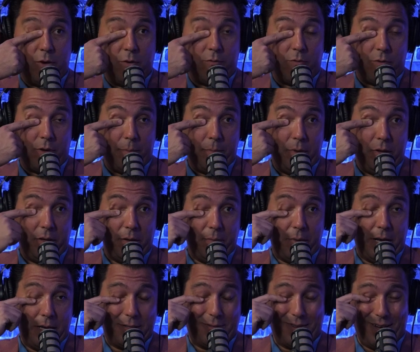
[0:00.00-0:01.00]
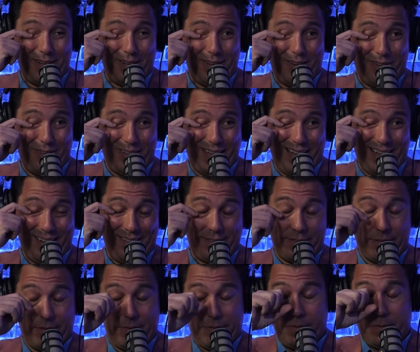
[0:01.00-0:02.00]
over a million bucks, right? You know yeah, that. Yeah,
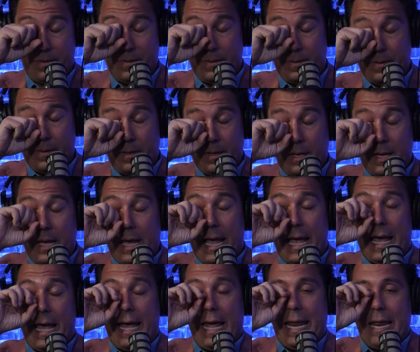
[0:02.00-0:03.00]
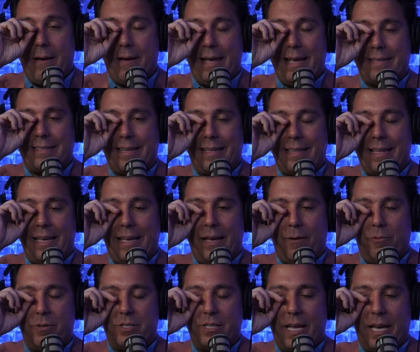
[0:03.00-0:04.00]
so. yeah, yeah. Anyways,
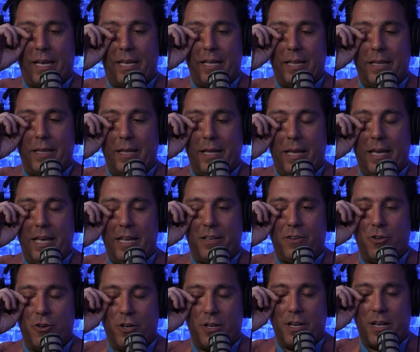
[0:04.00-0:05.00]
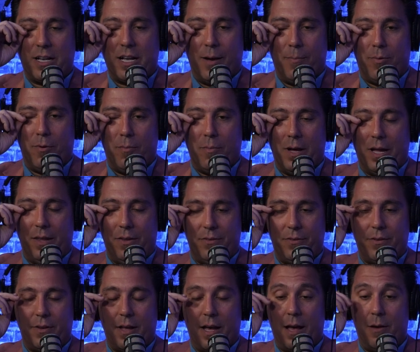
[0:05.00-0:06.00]
it was like it took a couple
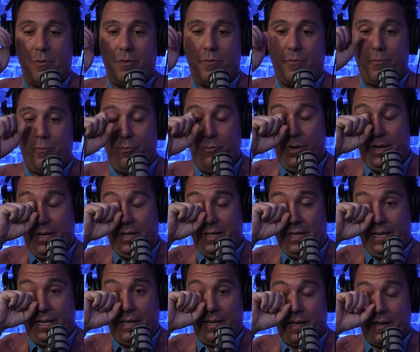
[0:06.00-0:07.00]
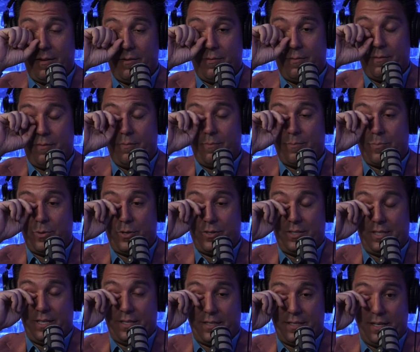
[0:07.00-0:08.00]
months. I was really
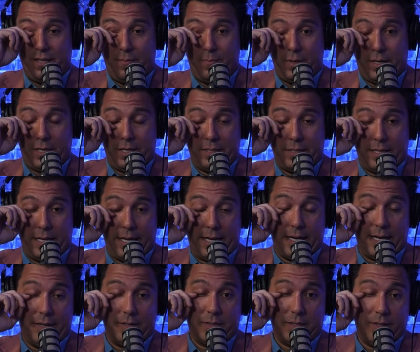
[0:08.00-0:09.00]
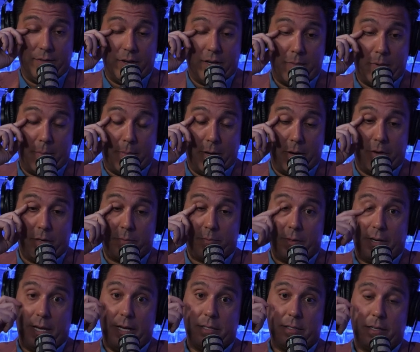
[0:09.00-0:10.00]
persistent because like I was living at my parents'
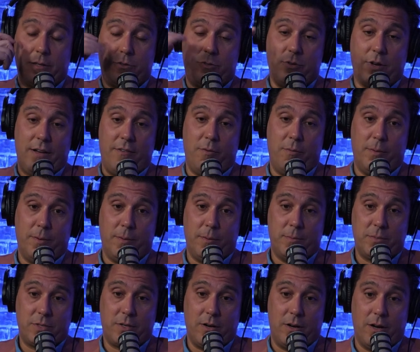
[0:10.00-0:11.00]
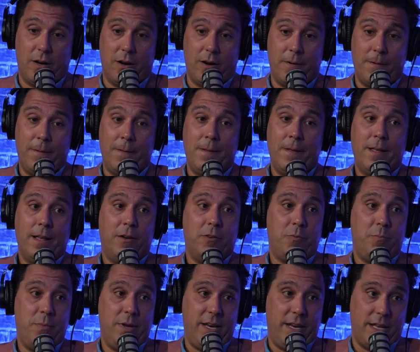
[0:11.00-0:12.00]
place. I was driving my mom's car. I
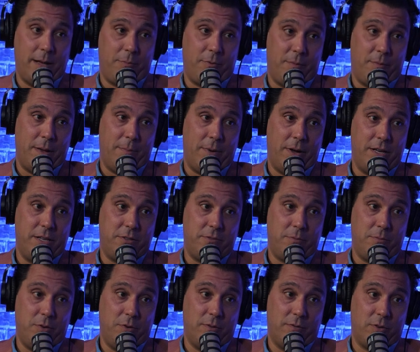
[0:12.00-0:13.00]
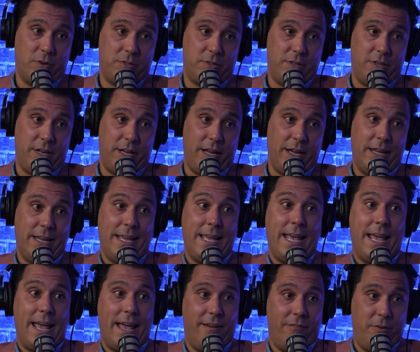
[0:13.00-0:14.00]
was meeting up buddies from university
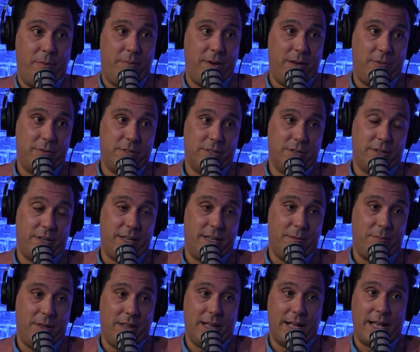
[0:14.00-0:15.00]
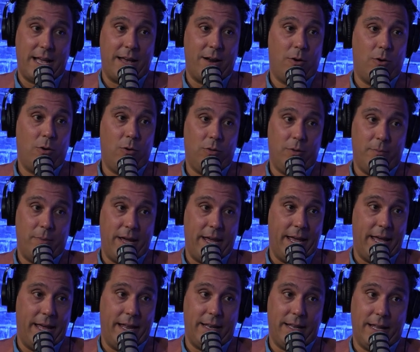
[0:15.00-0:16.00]
everybody was looking at me like I had a hole in my
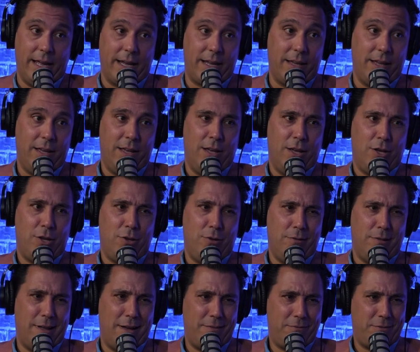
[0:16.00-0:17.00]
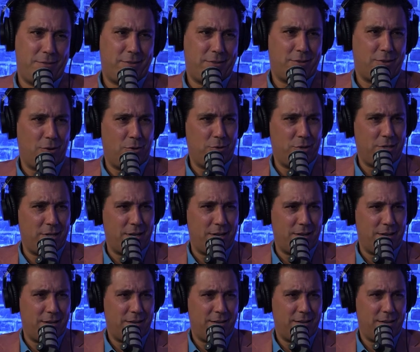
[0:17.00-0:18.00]
head. Like, you what left you
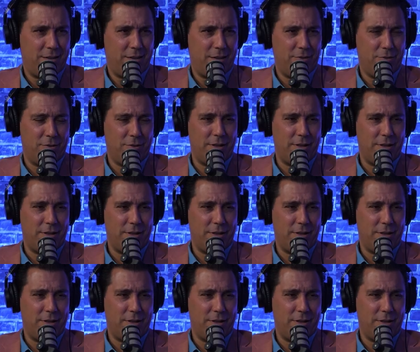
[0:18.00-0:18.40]
Scotia? You're